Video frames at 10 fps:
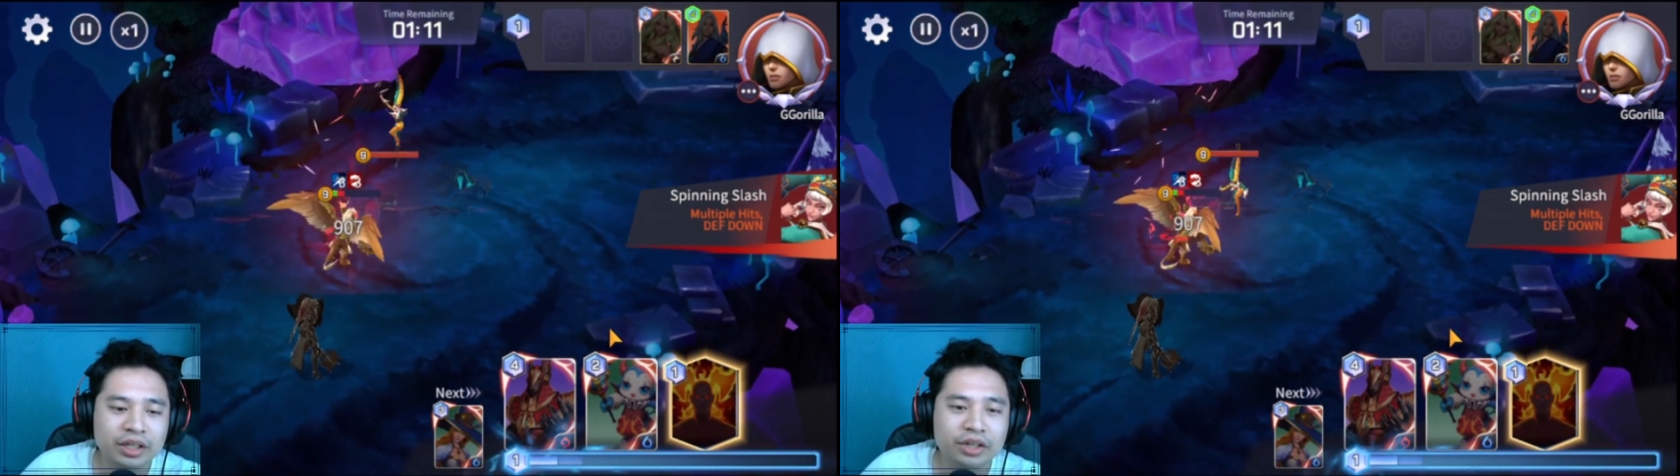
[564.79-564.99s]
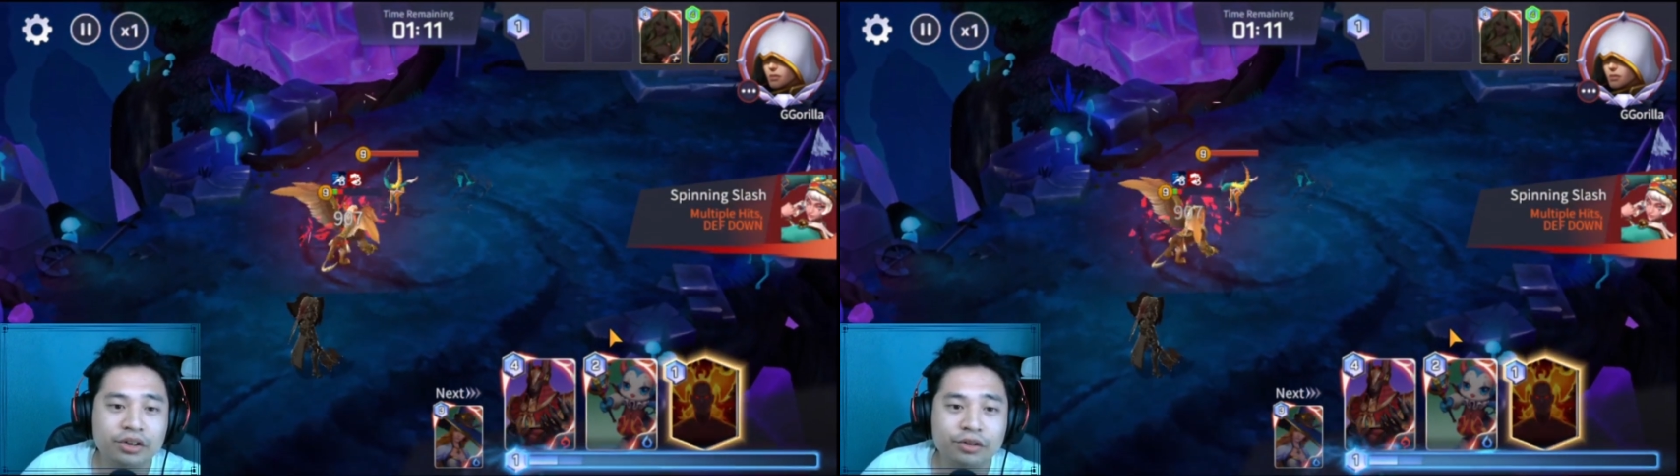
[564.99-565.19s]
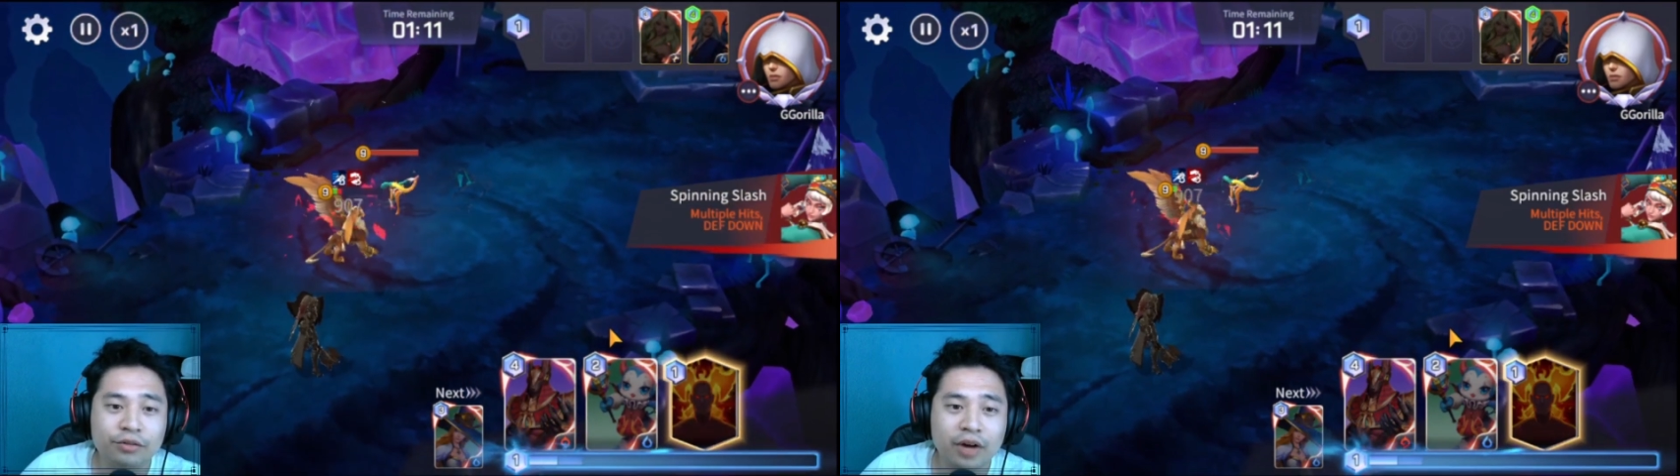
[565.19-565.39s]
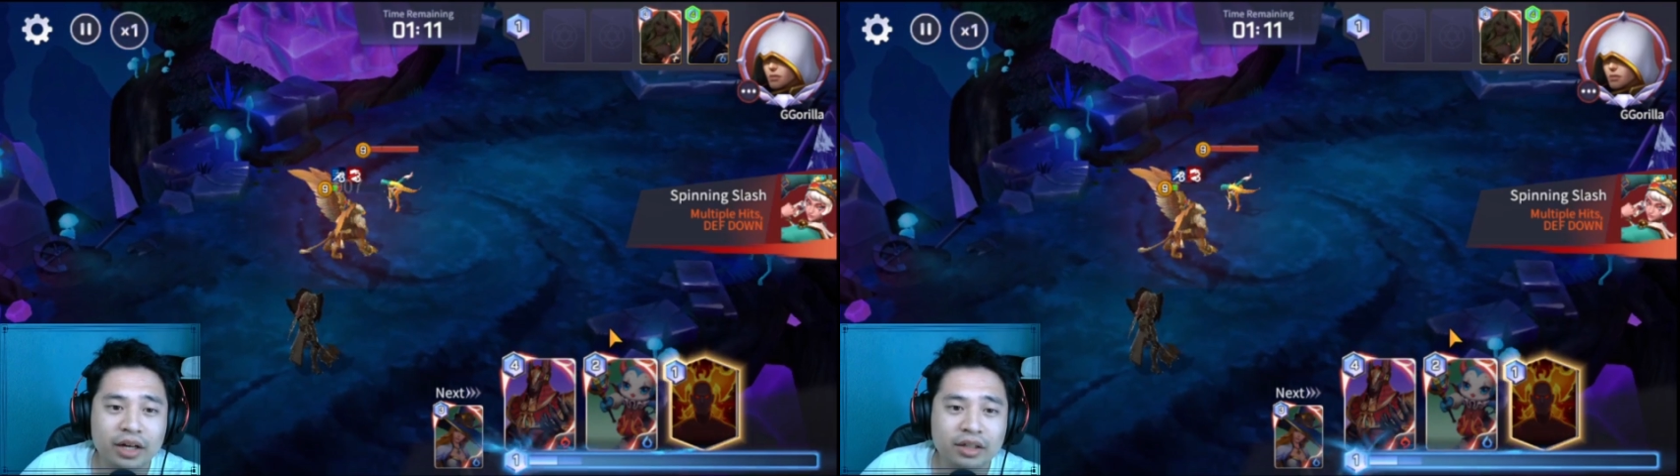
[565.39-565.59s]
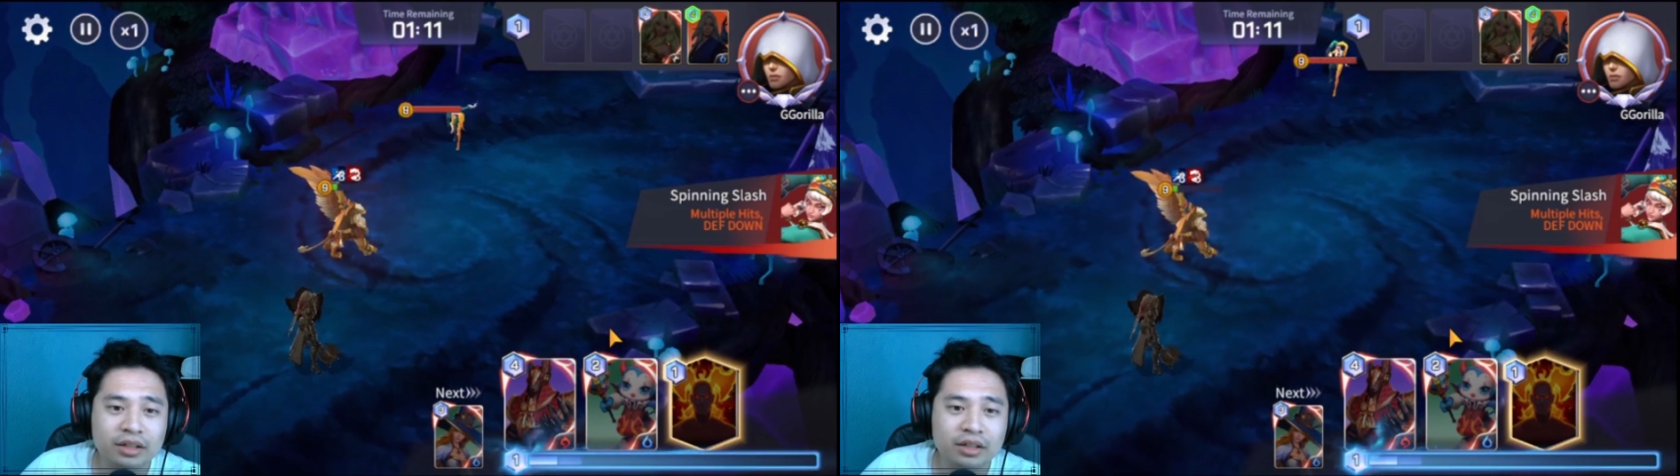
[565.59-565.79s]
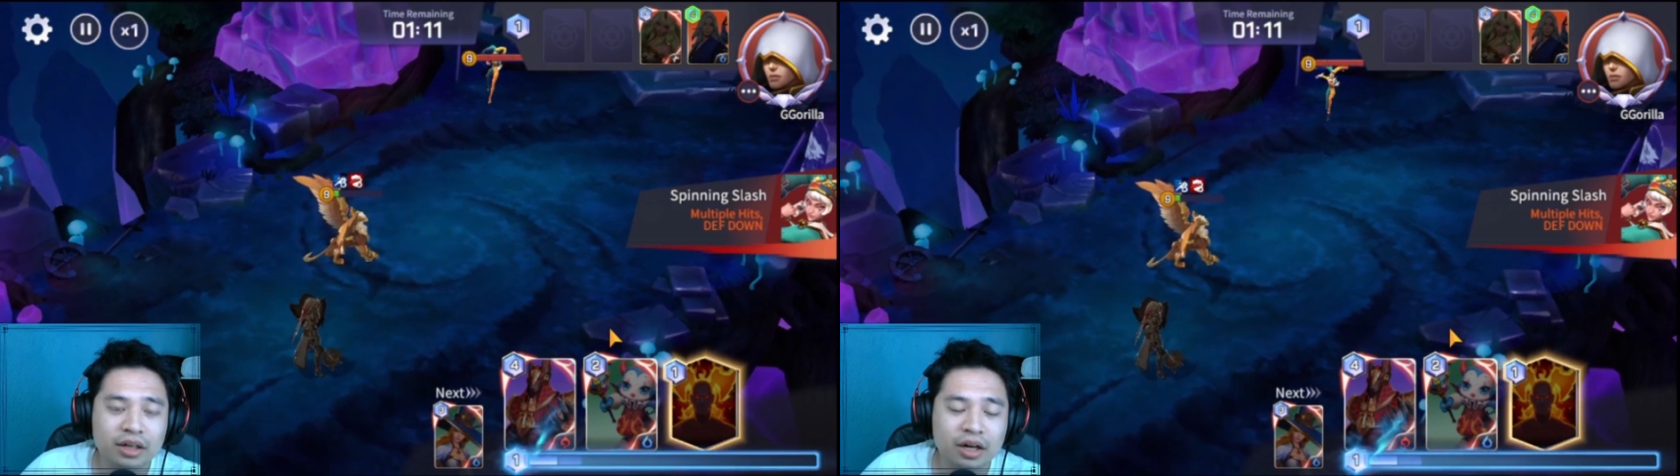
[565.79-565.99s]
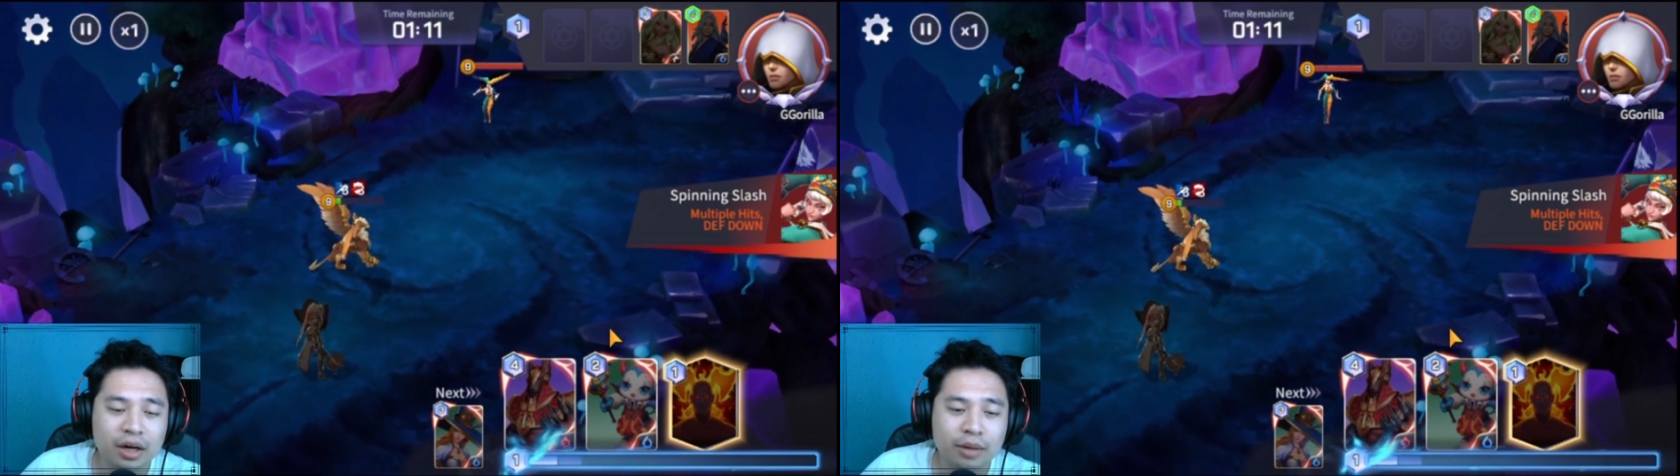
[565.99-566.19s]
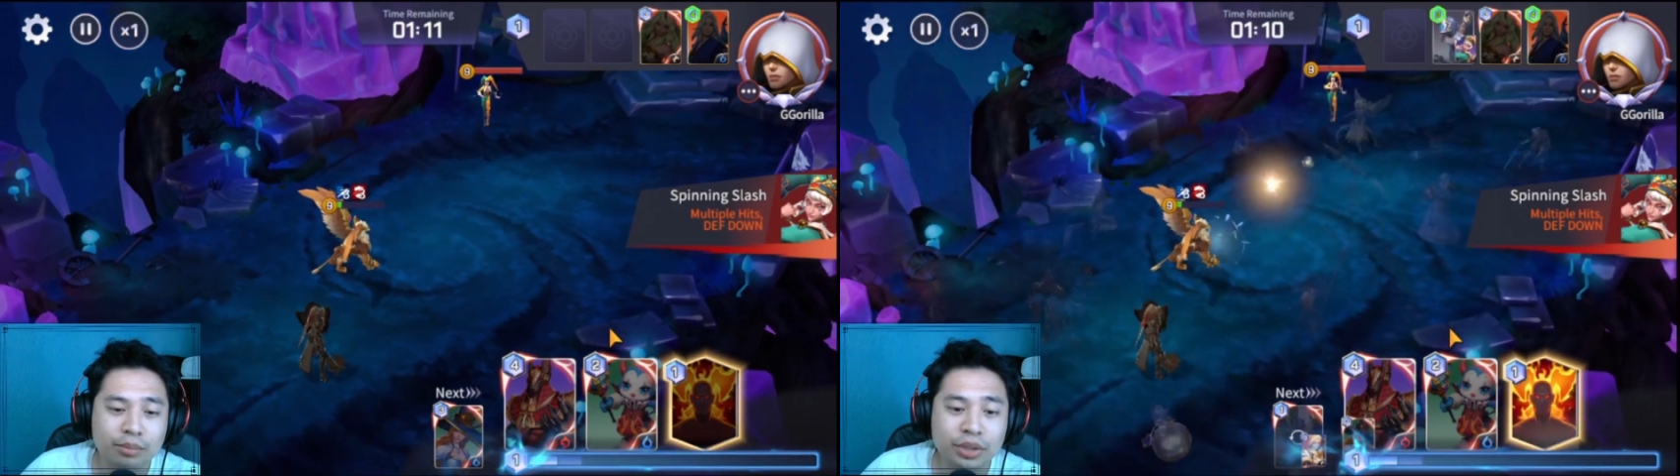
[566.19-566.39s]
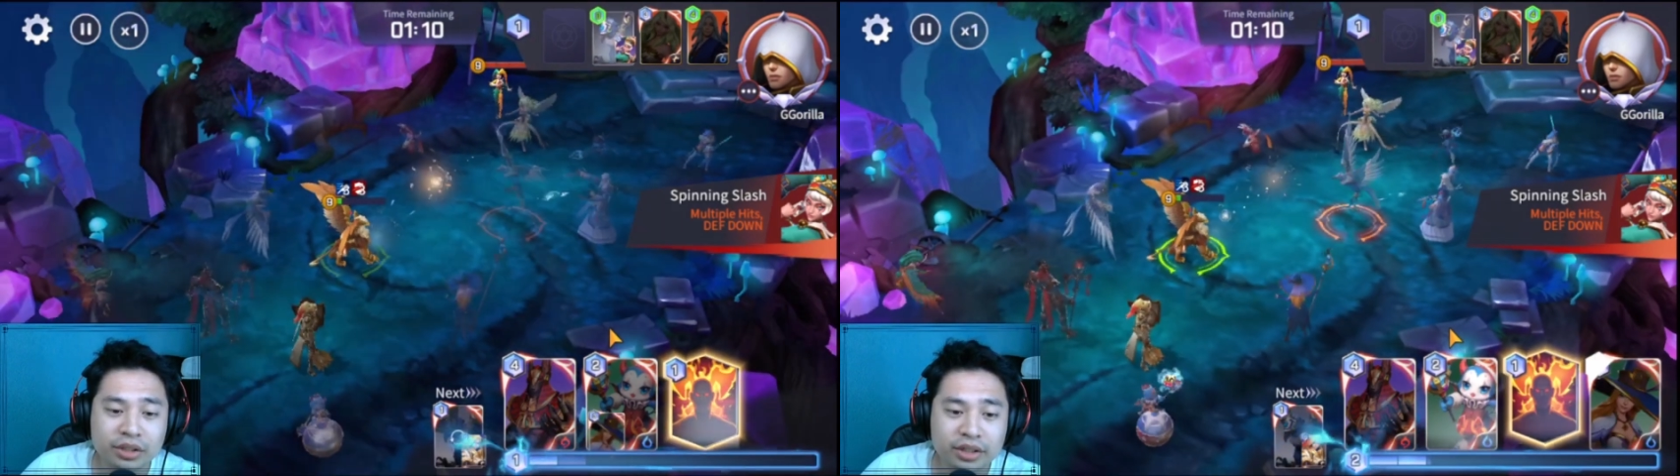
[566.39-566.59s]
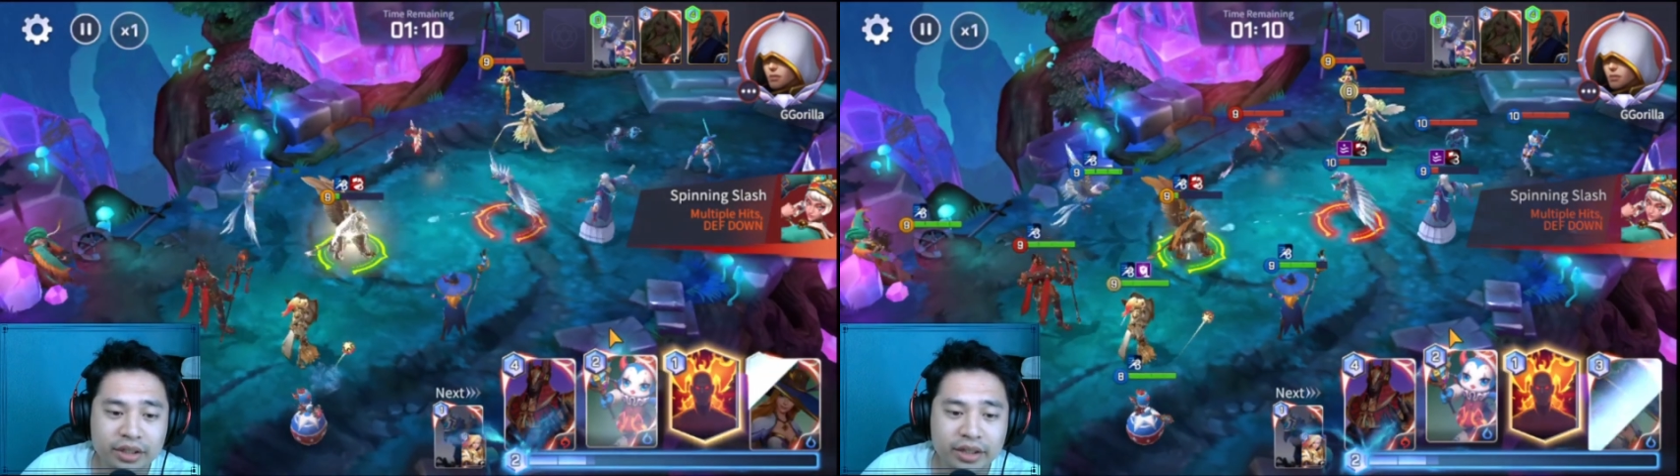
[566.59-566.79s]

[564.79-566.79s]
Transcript: either find Prillia